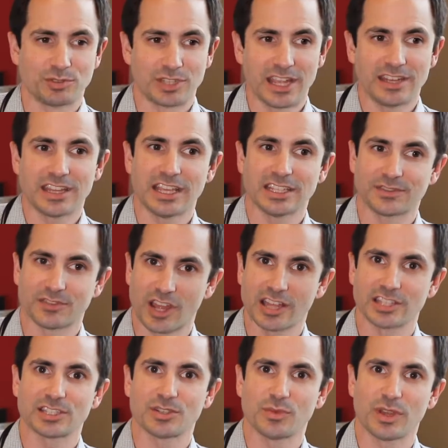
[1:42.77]
10 days of
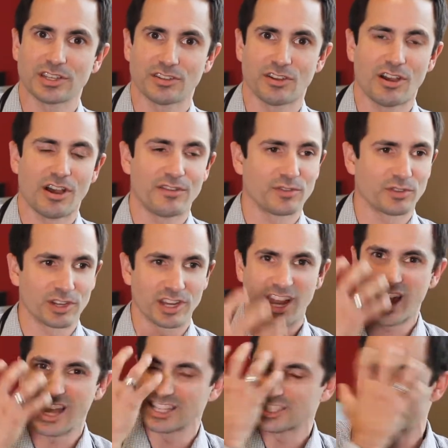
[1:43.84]
constant wet cough or
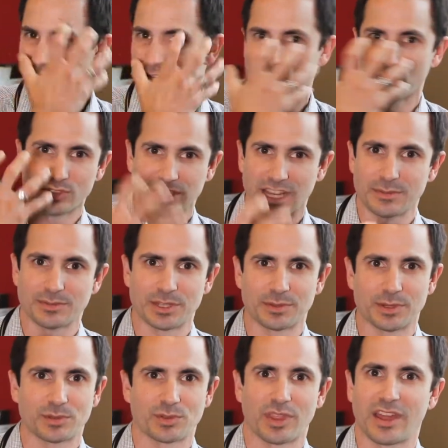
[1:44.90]
constant cold type
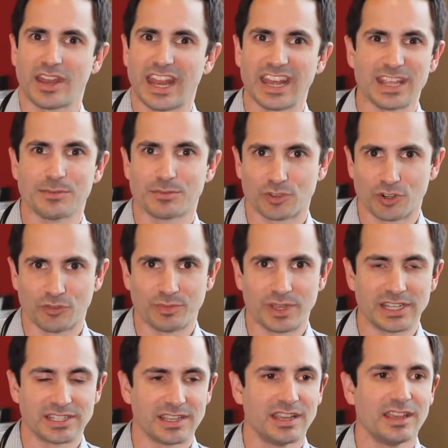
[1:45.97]
symptoms without any
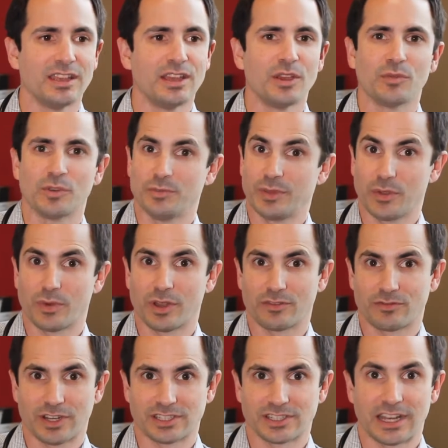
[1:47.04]
improvement would be one
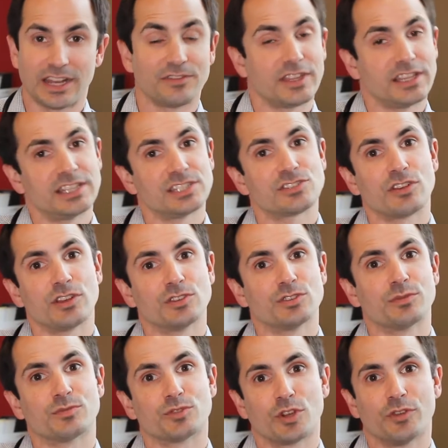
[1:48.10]
reason. And if it is starting to
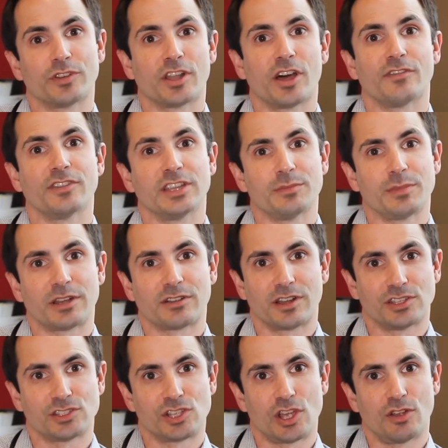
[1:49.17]
improve, it'll often get better on
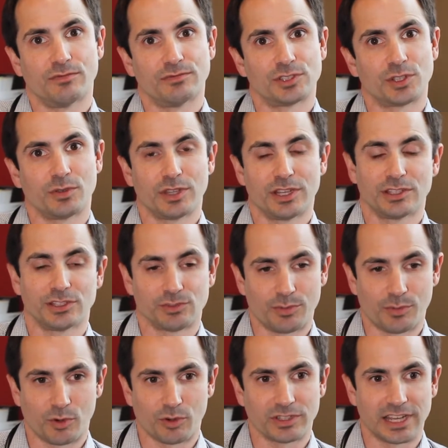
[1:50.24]
its own. So it is
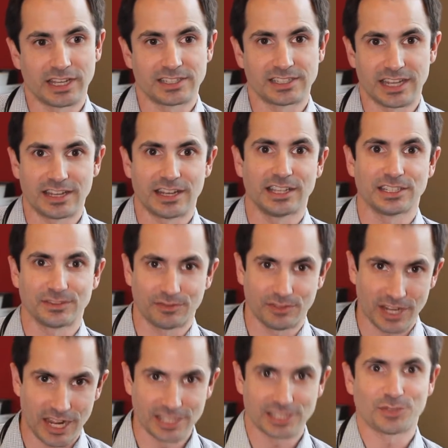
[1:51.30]
important that it's 10 days of
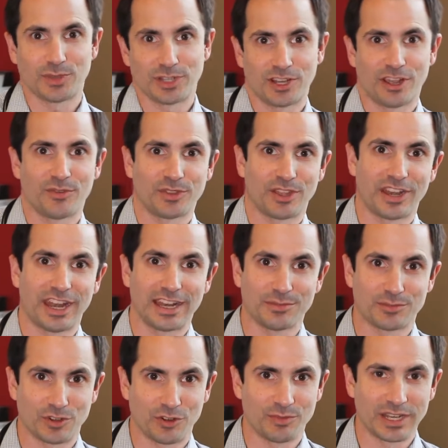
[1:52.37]
constant wet cough without any
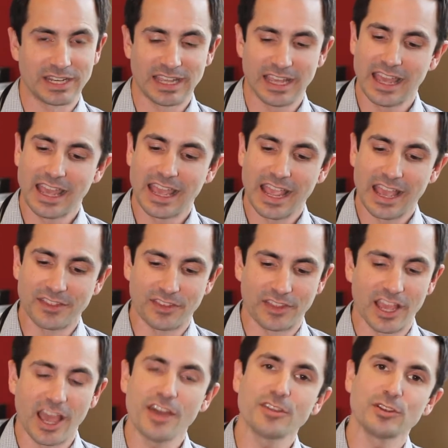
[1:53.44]
improvement. And then the
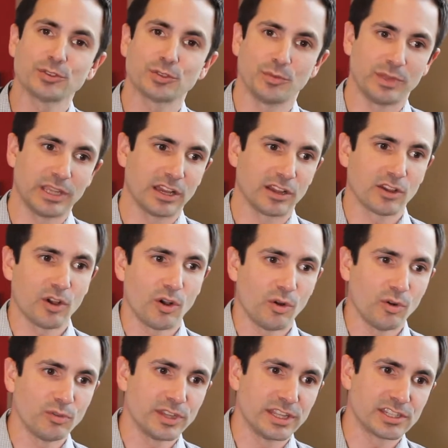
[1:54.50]
others would be a
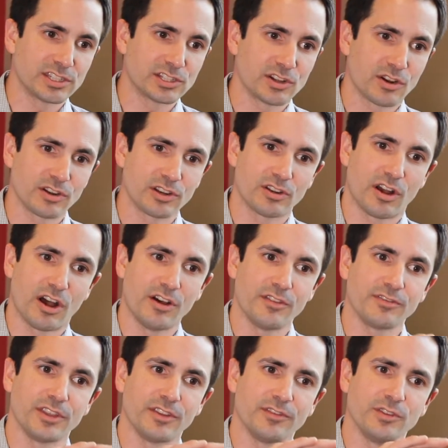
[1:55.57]
cold that started off,
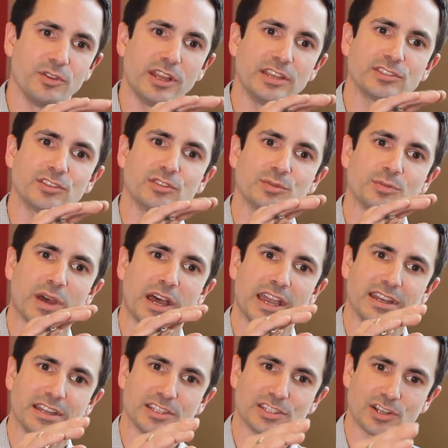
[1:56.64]
and a few days goes by
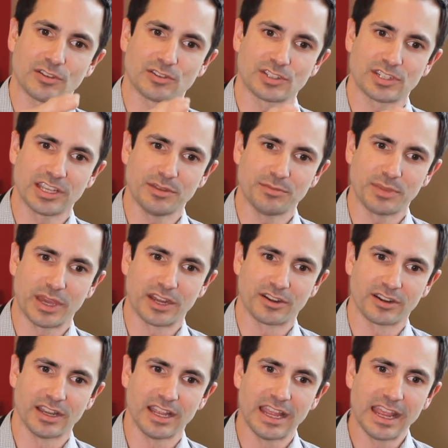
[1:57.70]
and it starts to get
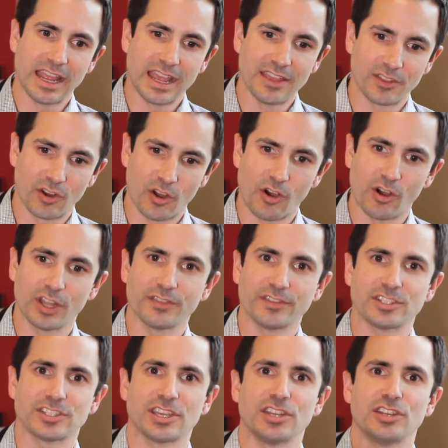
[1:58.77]
better, and then all of a
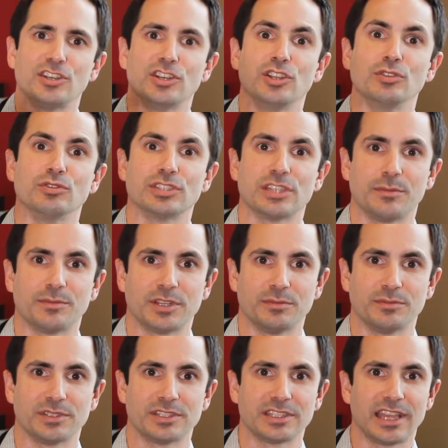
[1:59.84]
sudden new
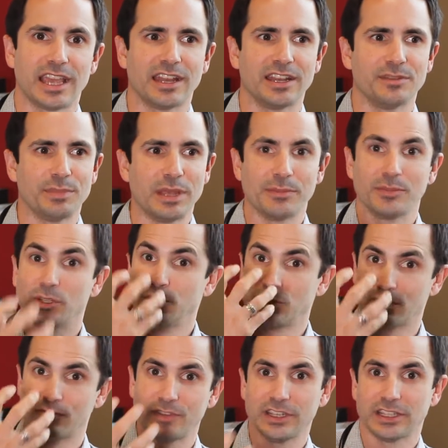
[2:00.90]
symptoms. And in people who
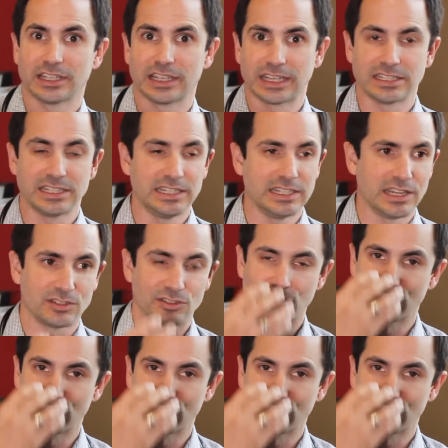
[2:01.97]
can feel it, like teenagers,